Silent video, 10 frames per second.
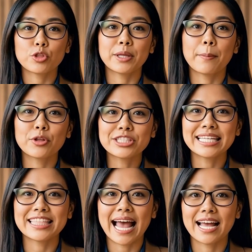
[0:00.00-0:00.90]
people
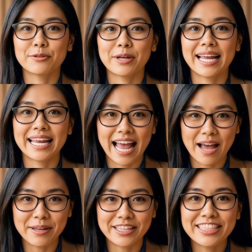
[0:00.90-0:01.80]
think tax planning
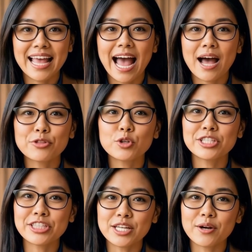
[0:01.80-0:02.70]
happens after
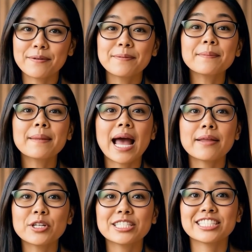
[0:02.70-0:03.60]
the deal,
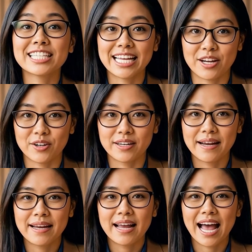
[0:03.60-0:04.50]
after the sale,
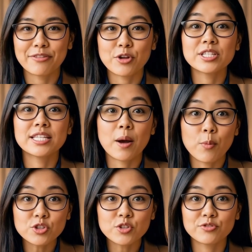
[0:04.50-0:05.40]
after the
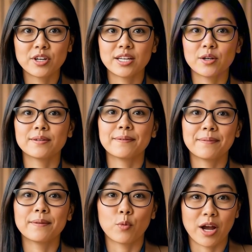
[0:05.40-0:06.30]
numbers are final,
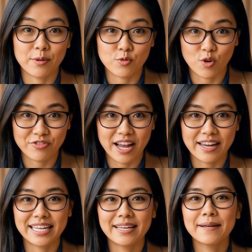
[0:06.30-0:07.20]
right before
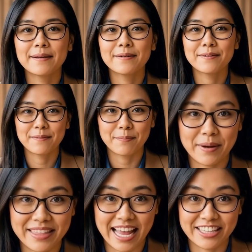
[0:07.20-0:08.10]
filing.
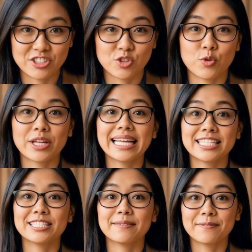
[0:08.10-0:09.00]
But that's too
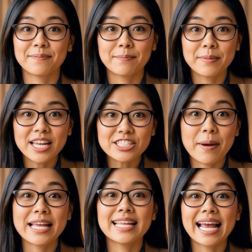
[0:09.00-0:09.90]
late, because
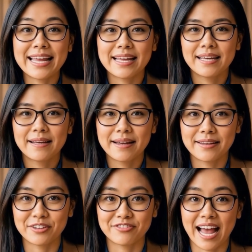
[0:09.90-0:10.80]
by then,
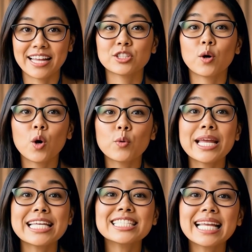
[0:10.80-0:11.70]
the facts are
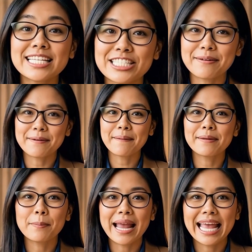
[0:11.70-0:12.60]
already set,
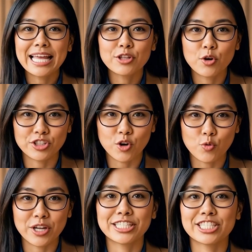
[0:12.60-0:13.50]
the behavior is
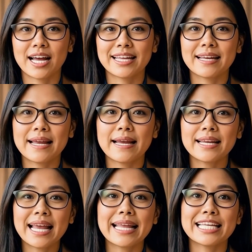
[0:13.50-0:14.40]
already done,
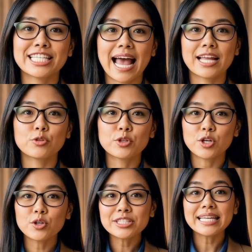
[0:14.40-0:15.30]
and the tax
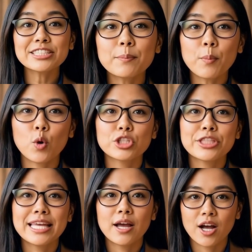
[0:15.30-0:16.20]
result is
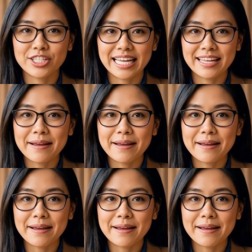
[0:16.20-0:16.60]
mostly locked in.